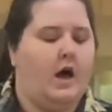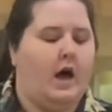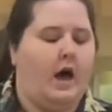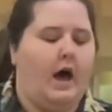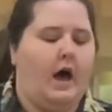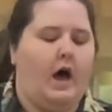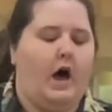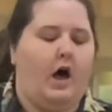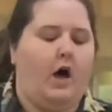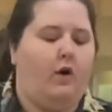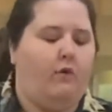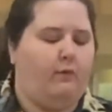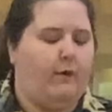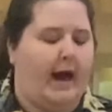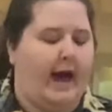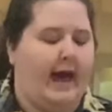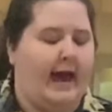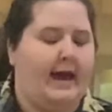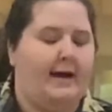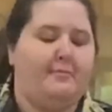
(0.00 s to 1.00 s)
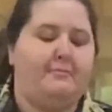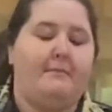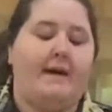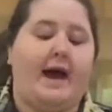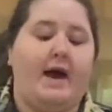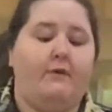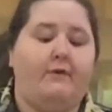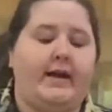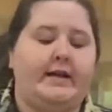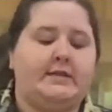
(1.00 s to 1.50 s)
All right, my
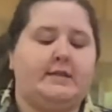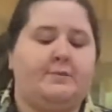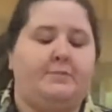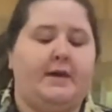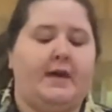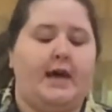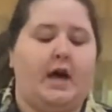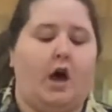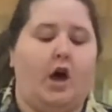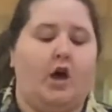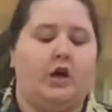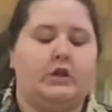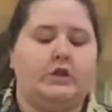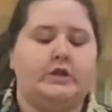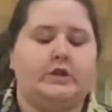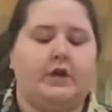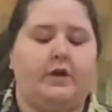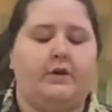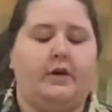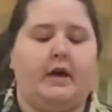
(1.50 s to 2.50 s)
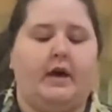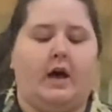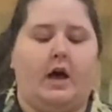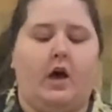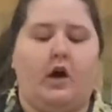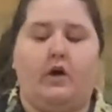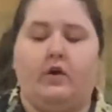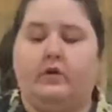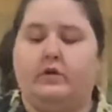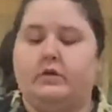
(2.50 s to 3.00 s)
recipe also
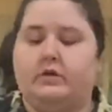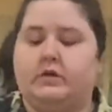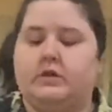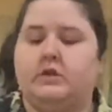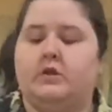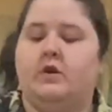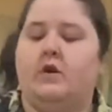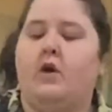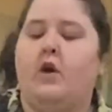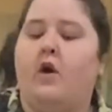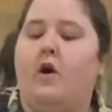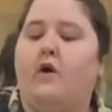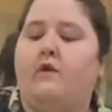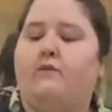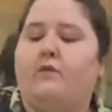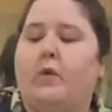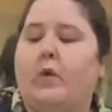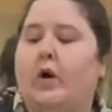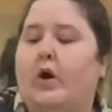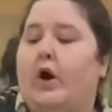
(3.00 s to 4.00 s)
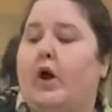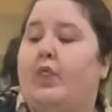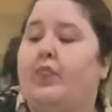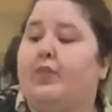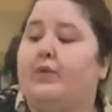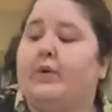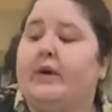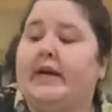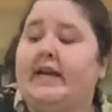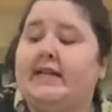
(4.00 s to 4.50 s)
calls for
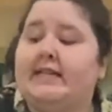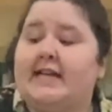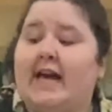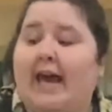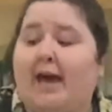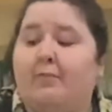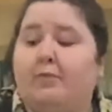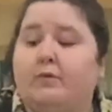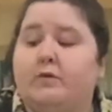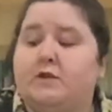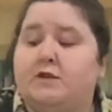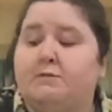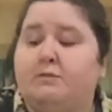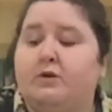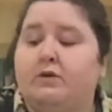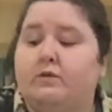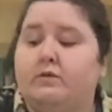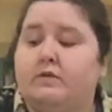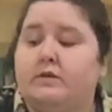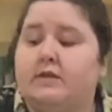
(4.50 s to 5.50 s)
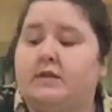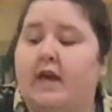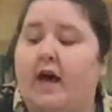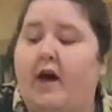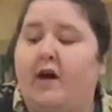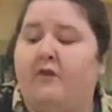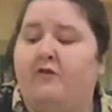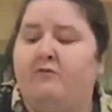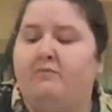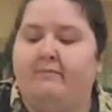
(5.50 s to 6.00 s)
3 tablespoons
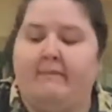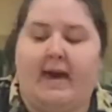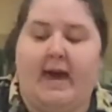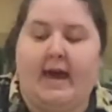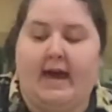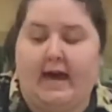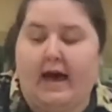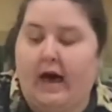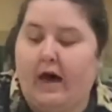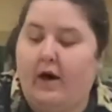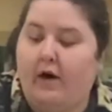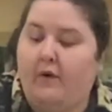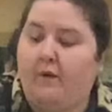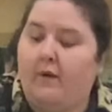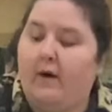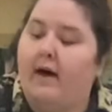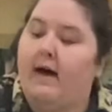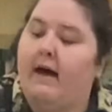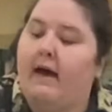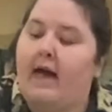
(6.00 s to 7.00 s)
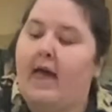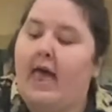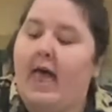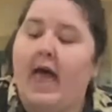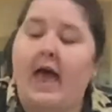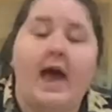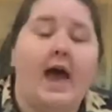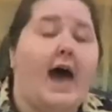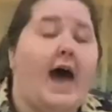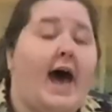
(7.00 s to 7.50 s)
of mayo.
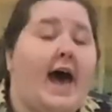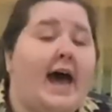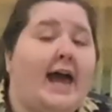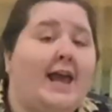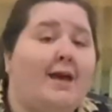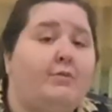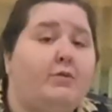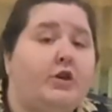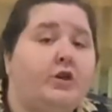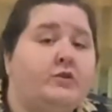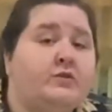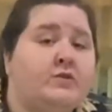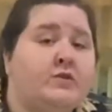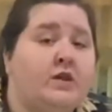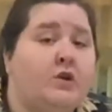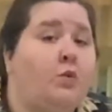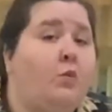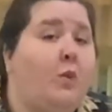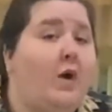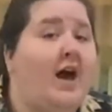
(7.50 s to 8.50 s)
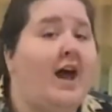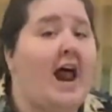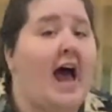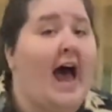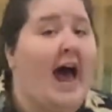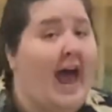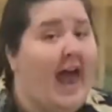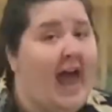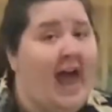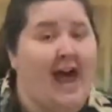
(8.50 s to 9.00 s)
I am using what
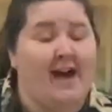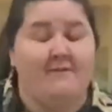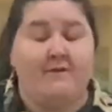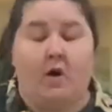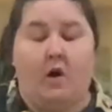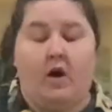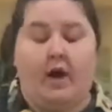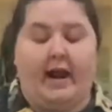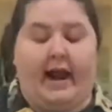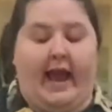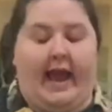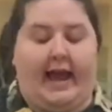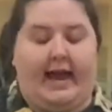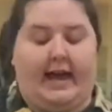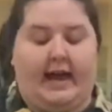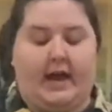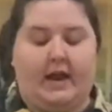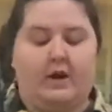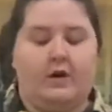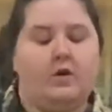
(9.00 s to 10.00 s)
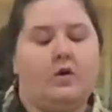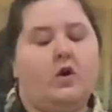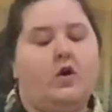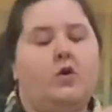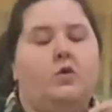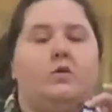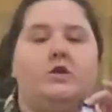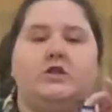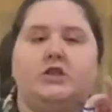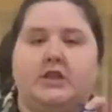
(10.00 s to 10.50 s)
I have on hand,
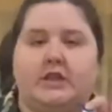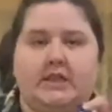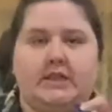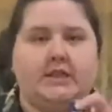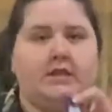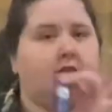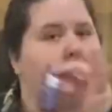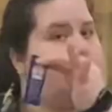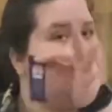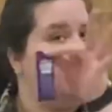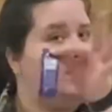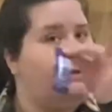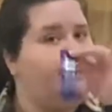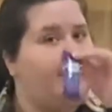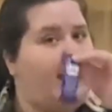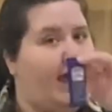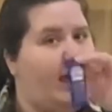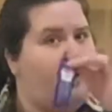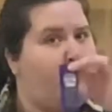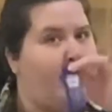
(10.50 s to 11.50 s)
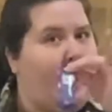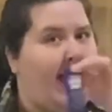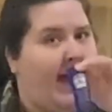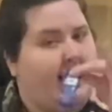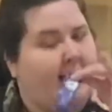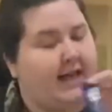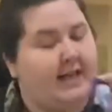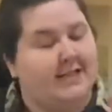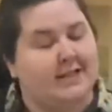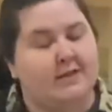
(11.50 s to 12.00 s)
which is some mayo
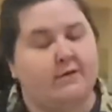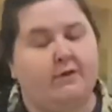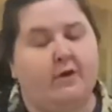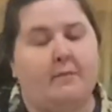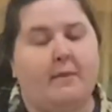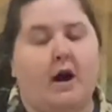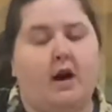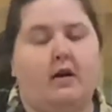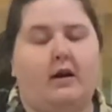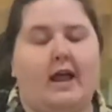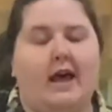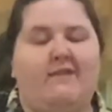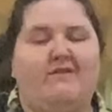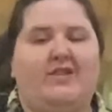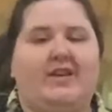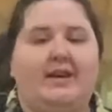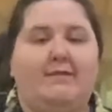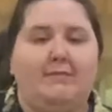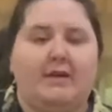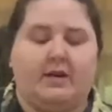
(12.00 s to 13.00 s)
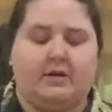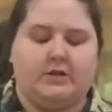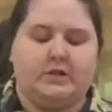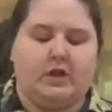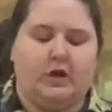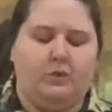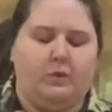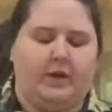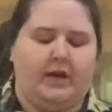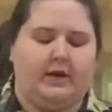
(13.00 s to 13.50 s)
packets from our lovely Meals
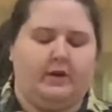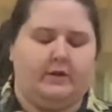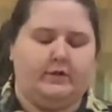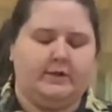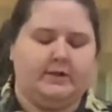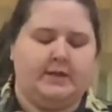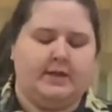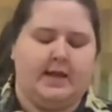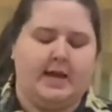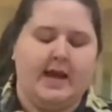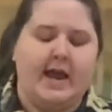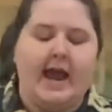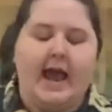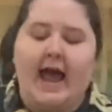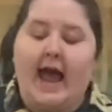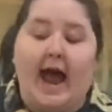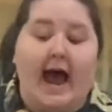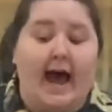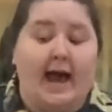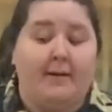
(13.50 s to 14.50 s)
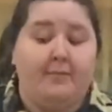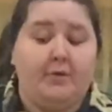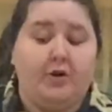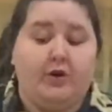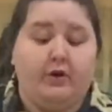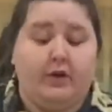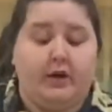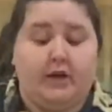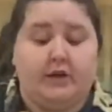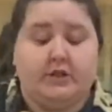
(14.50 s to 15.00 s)
on Meals. I'm
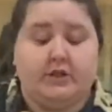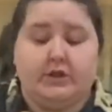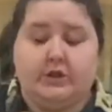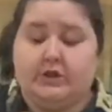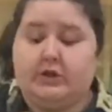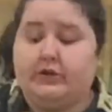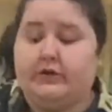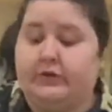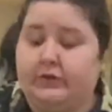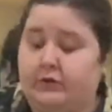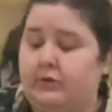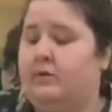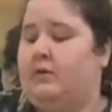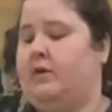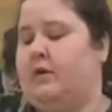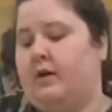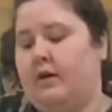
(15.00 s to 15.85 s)
going to do